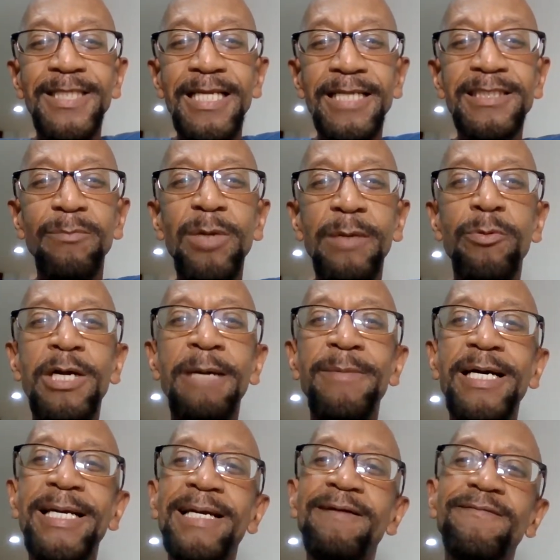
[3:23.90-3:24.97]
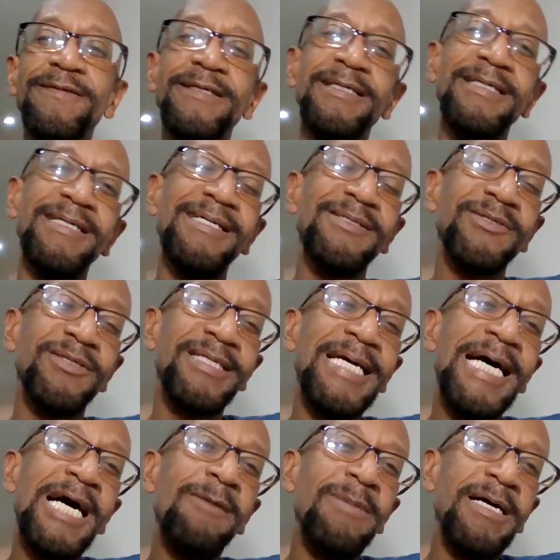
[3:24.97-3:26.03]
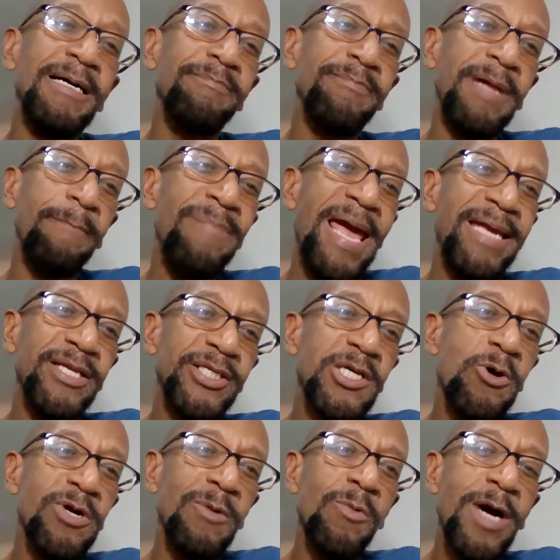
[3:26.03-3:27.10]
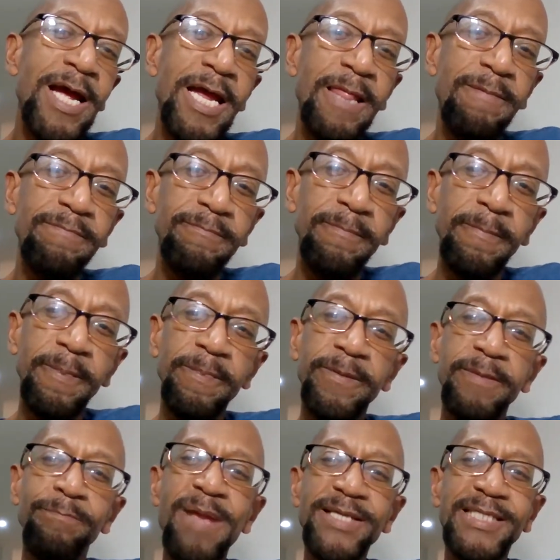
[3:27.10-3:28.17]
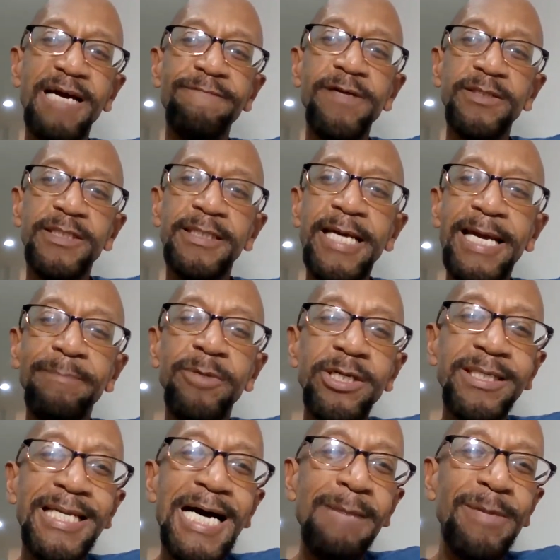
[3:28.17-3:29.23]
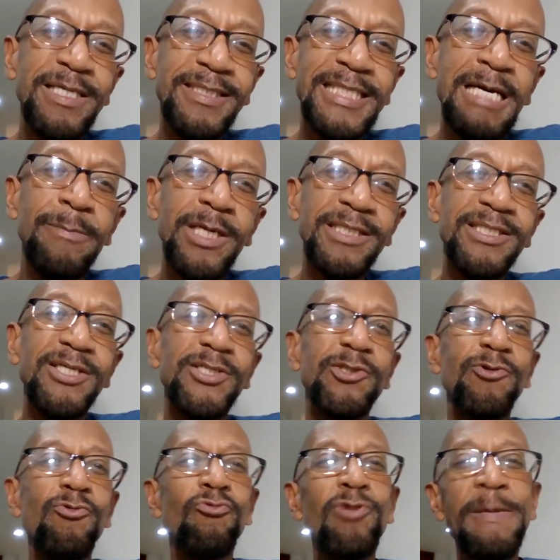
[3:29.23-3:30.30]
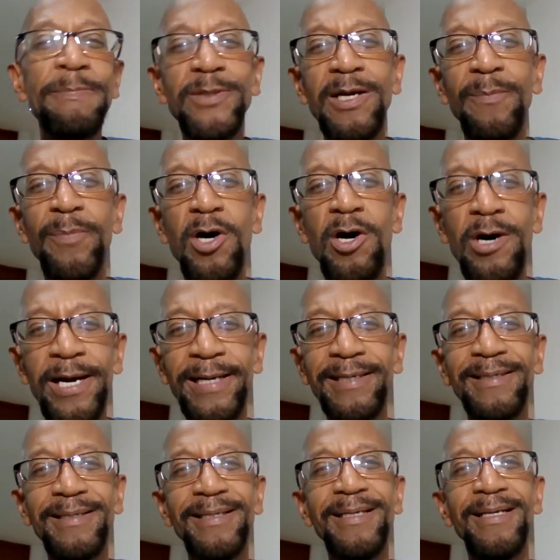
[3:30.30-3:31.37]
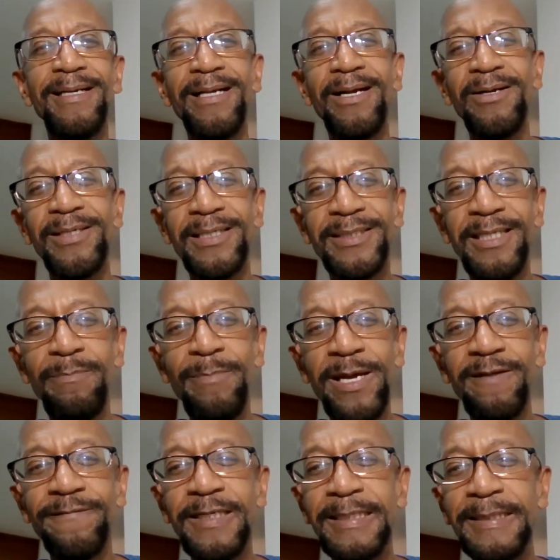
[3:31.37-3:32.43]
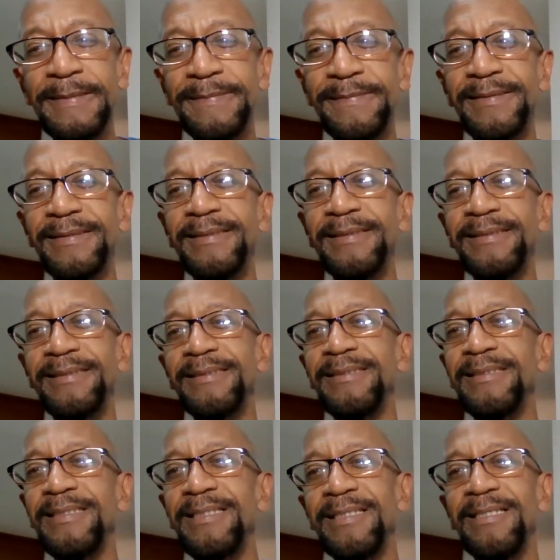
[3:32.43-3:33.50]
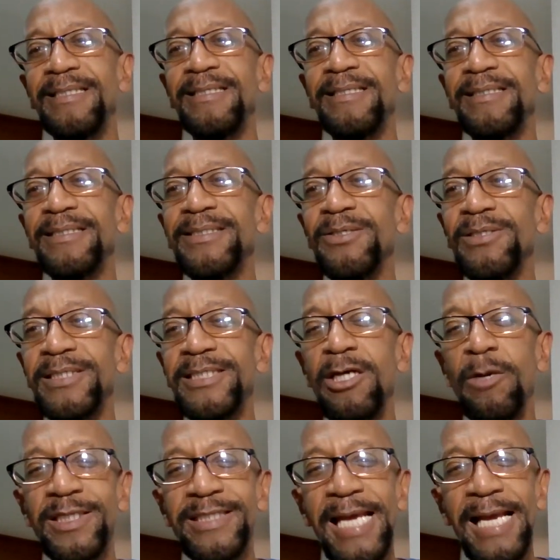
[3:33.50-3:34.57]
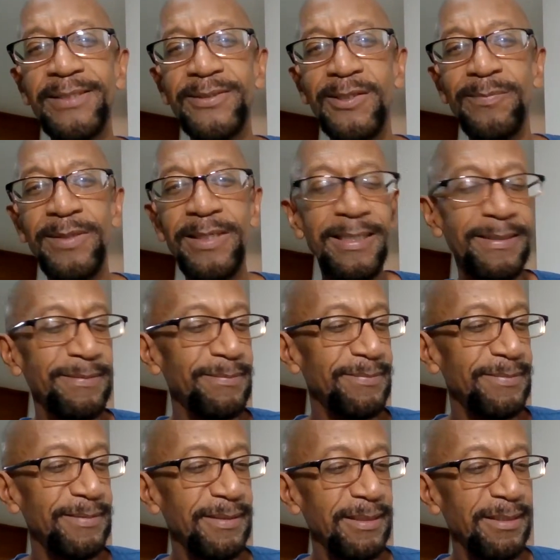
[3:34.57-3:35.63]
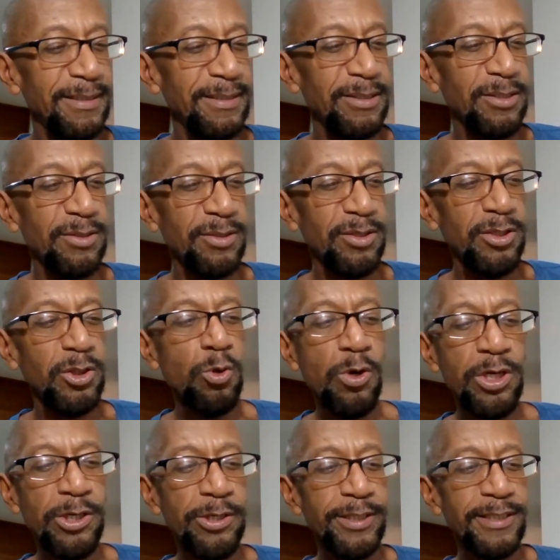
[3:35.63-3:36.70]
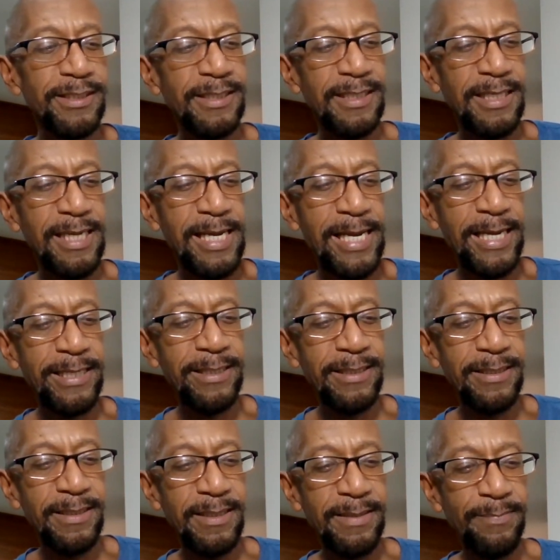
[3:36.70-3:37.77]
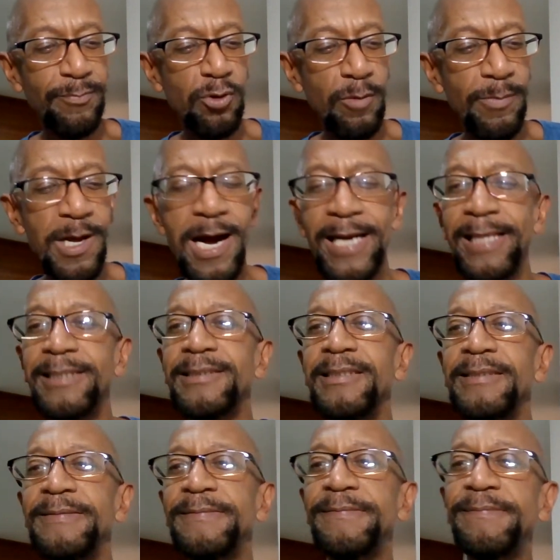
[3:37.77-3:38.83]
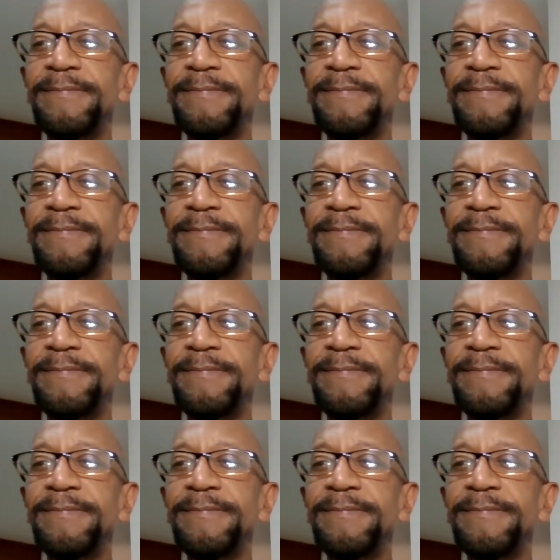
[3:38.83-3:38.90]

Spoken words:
That's the big problem I have. So now the pain is going away. Best I felt today, but now my stomach is just ripped apart because of acetaminophen. So they tell me to take some yogurt and probiotics.